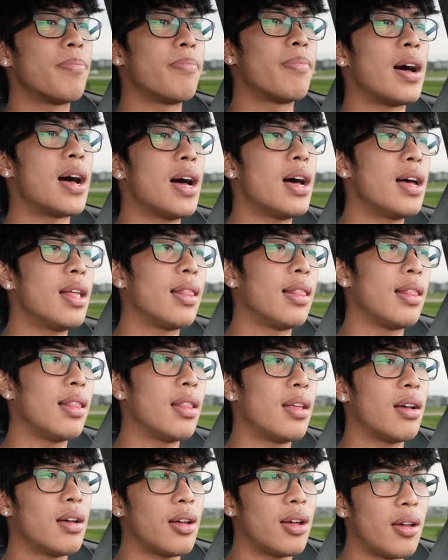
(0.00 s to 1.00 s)
my
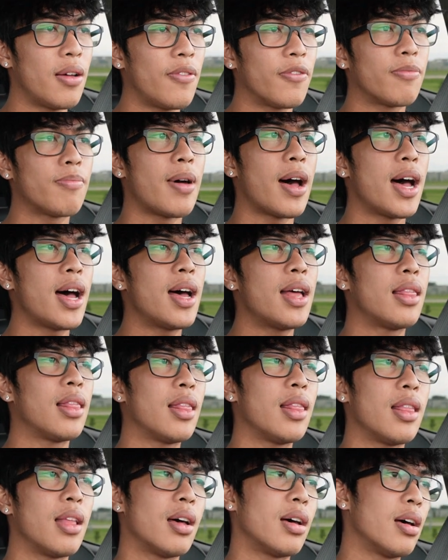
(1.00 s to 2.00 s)
love, my
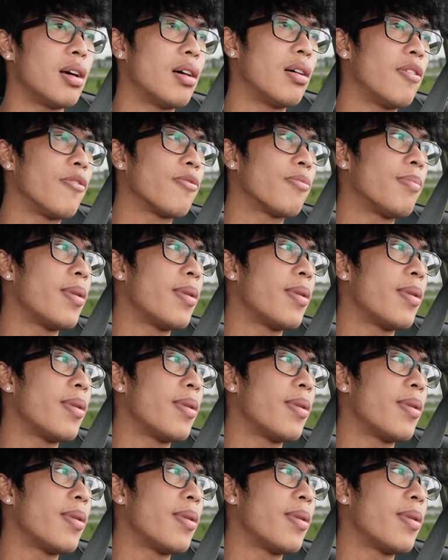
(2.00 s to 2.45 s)
love,